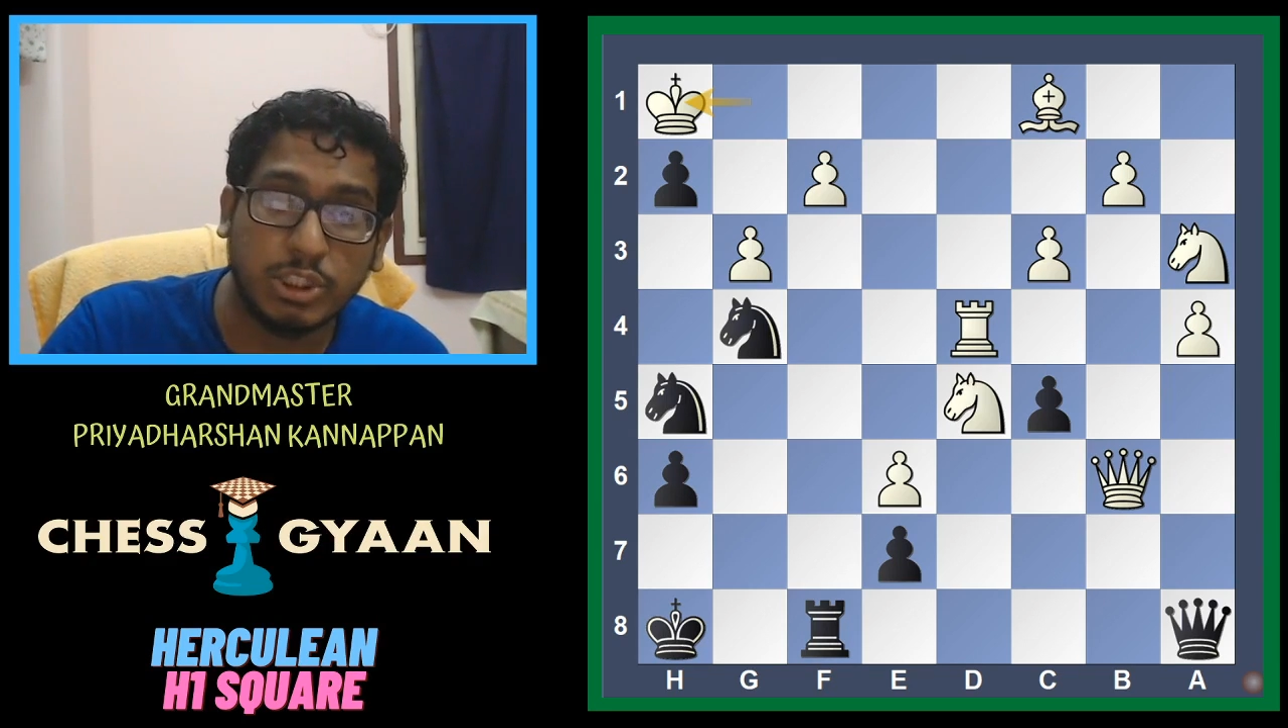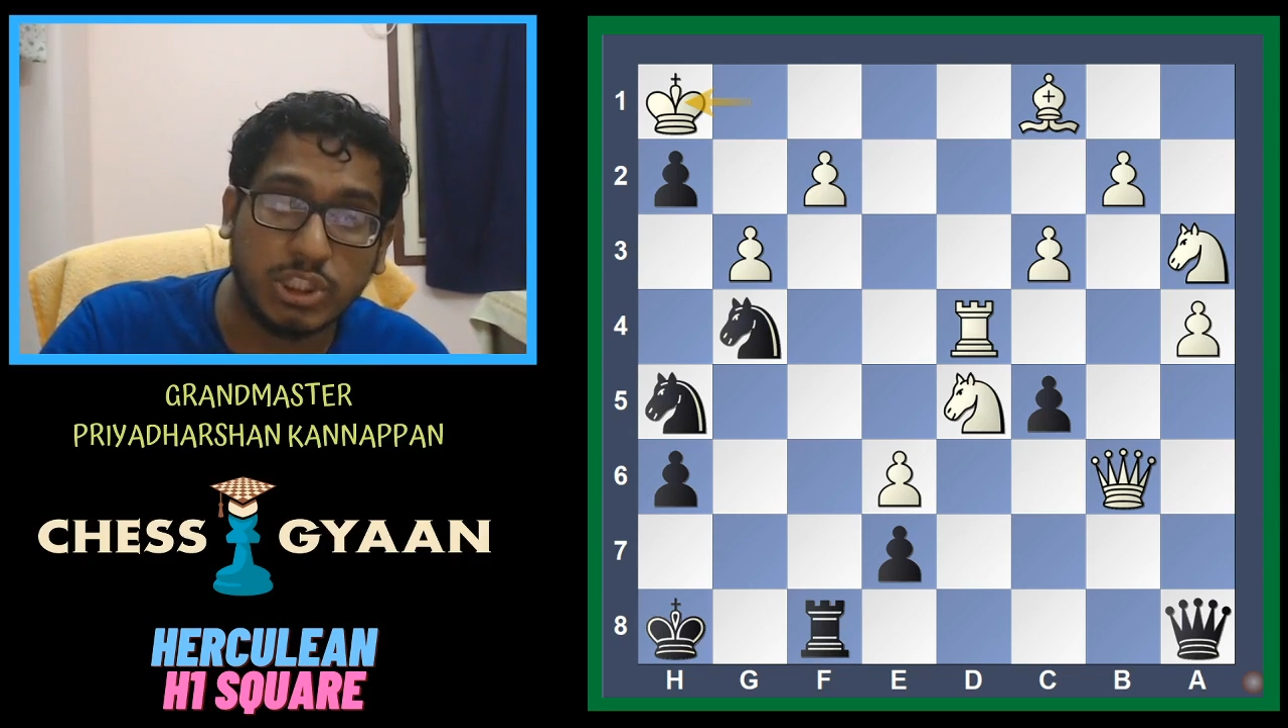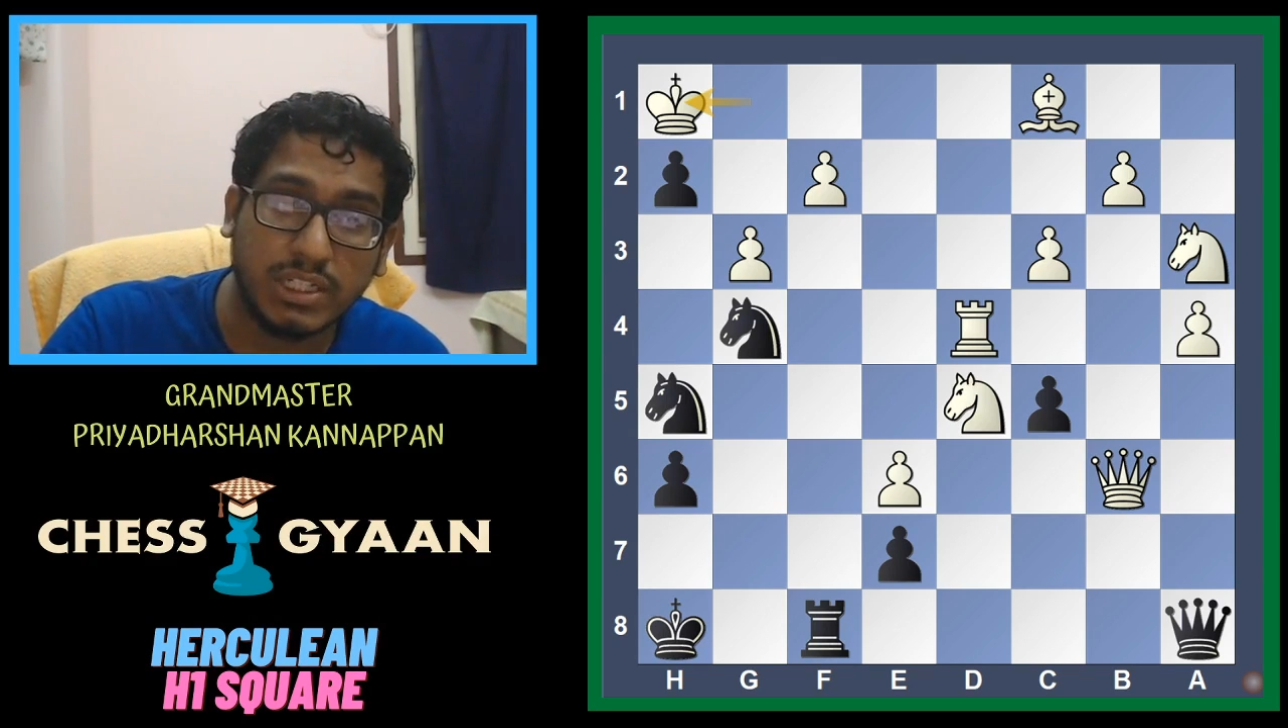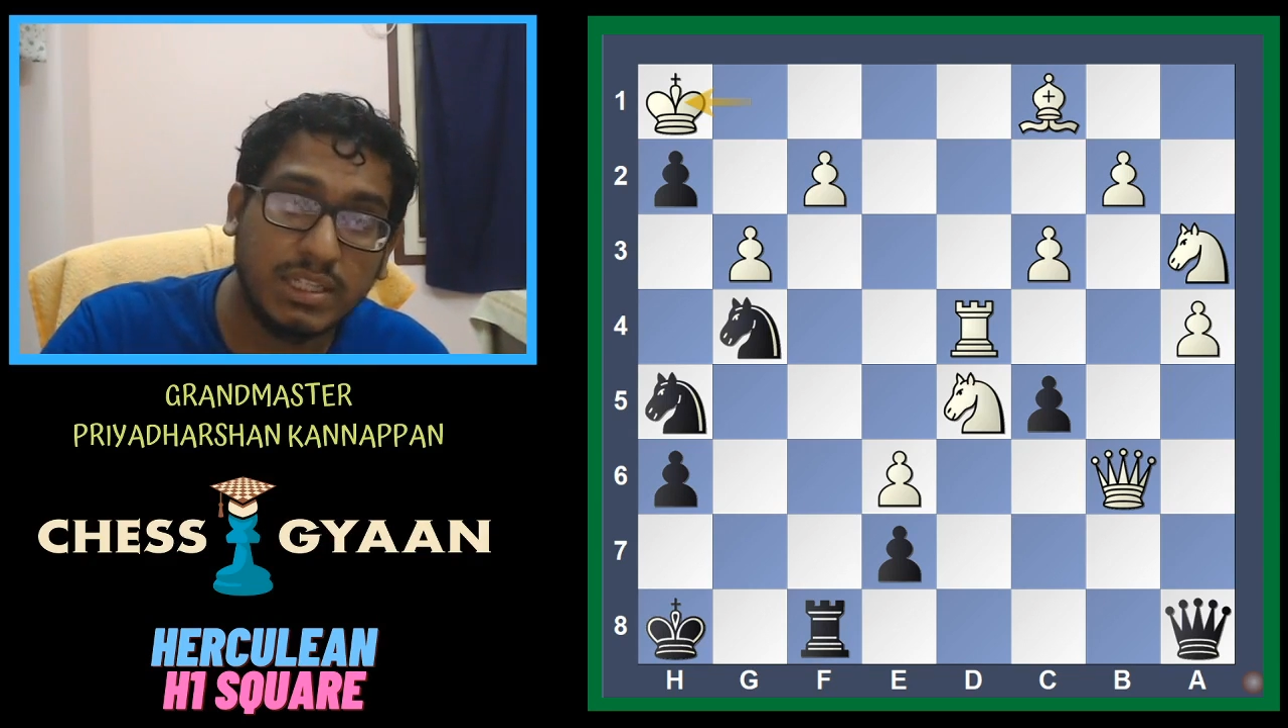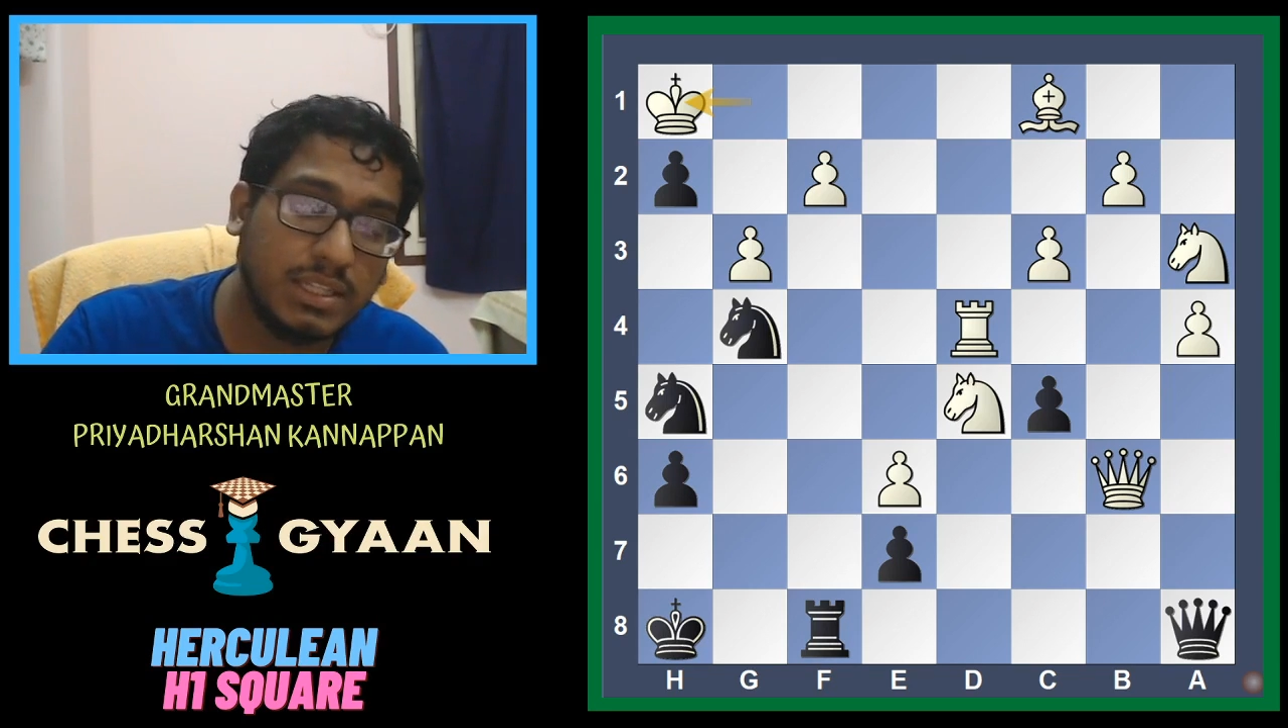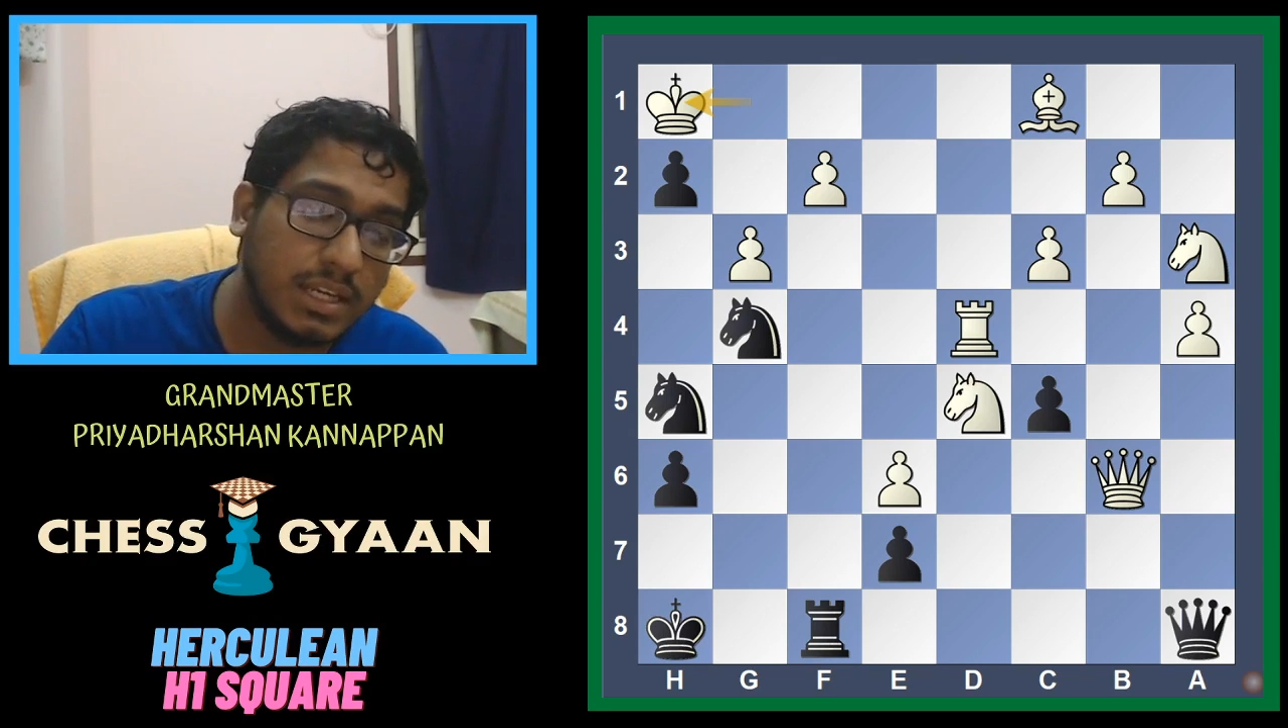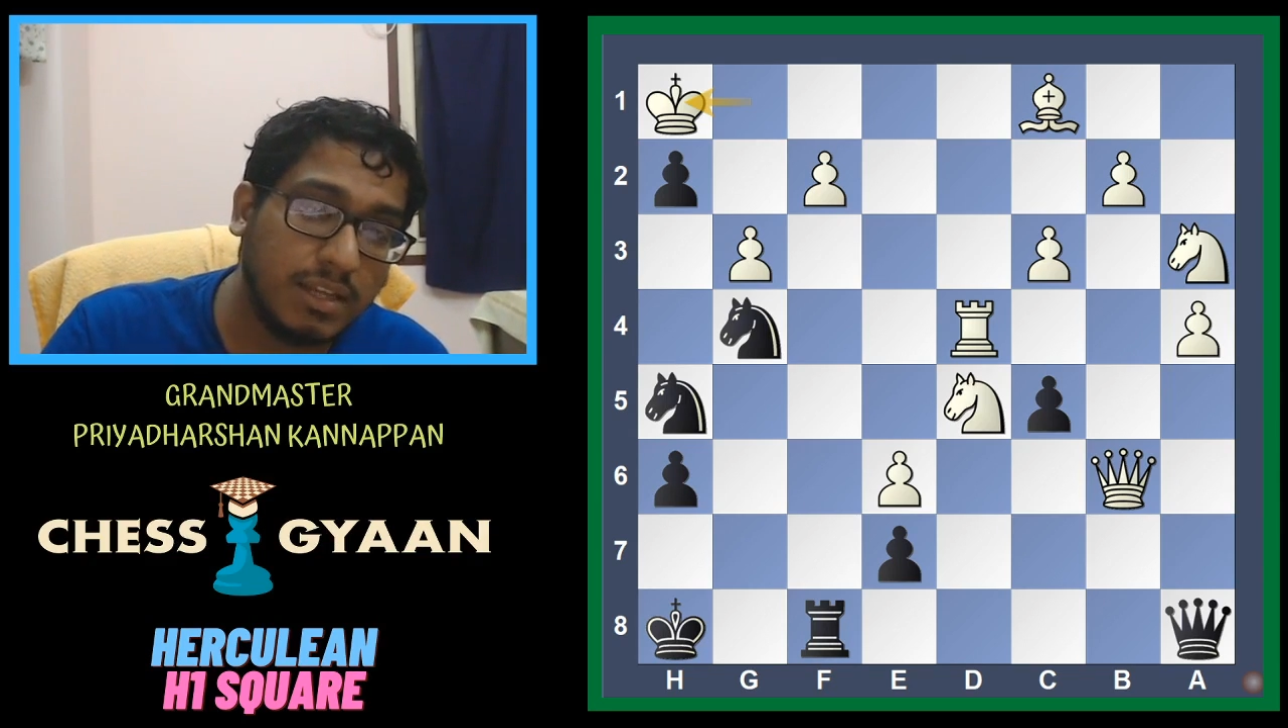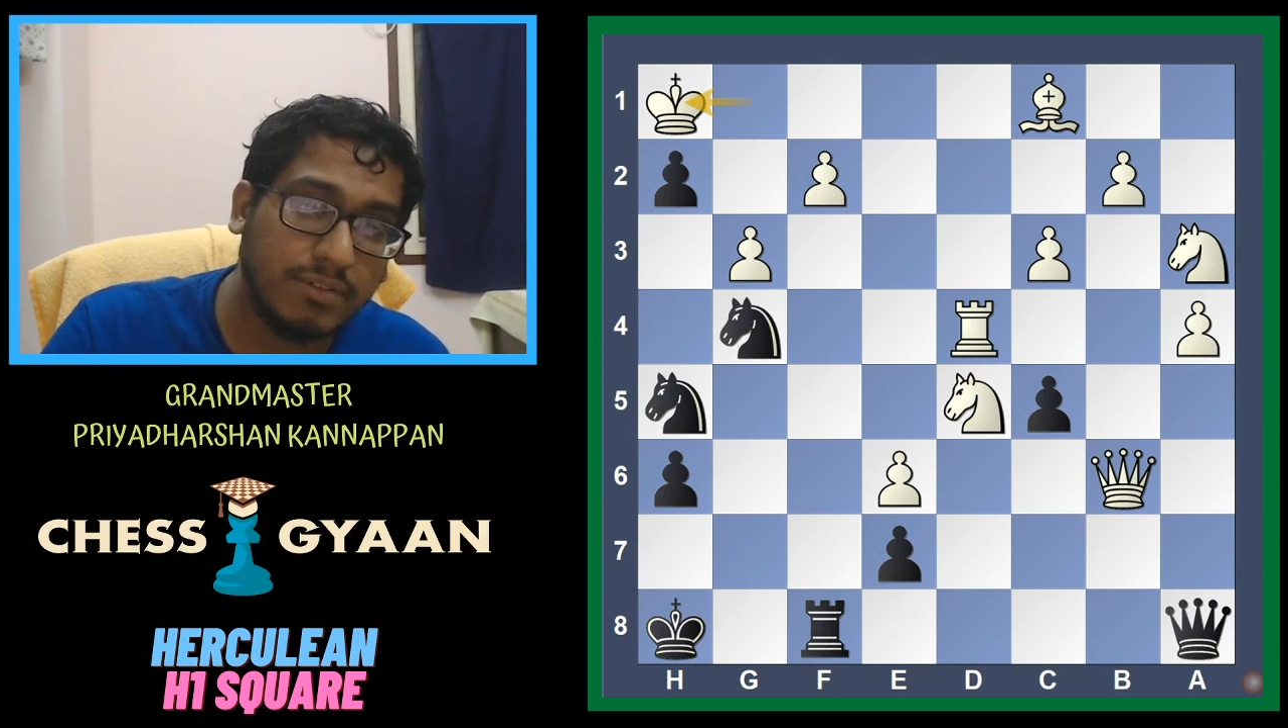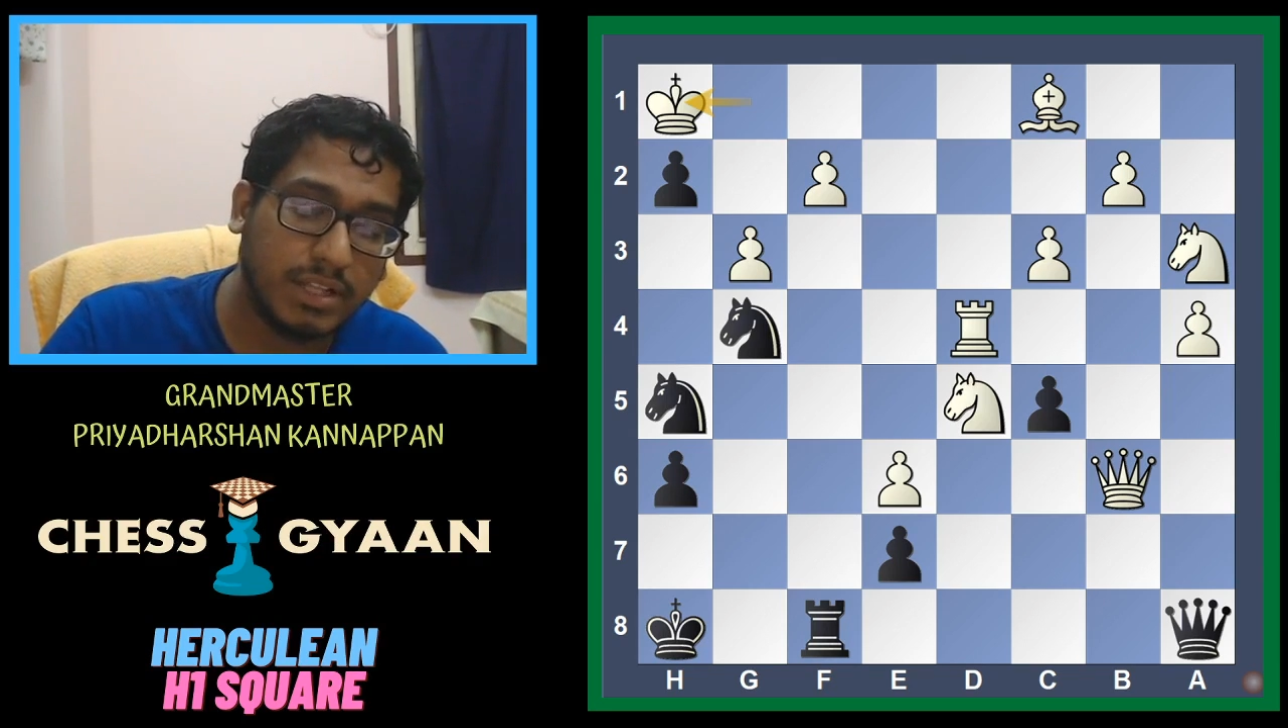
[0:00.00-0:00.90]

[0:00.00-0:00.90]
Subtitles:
g3